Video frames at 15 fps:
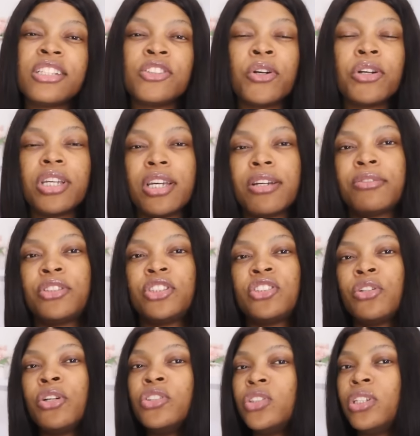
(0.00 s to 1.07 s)
is not careful,
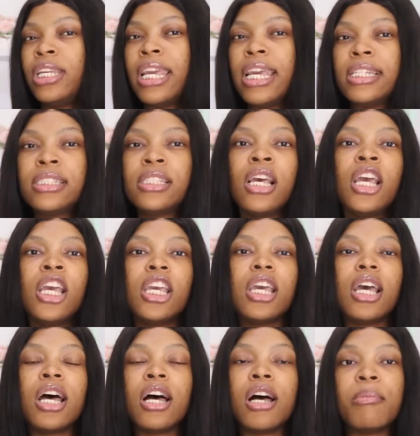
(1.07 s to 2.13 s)
she's going to get
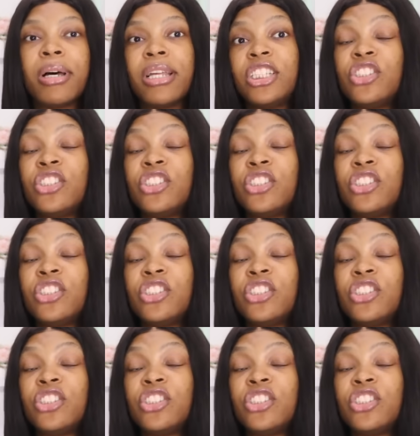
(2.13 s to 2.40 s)
um,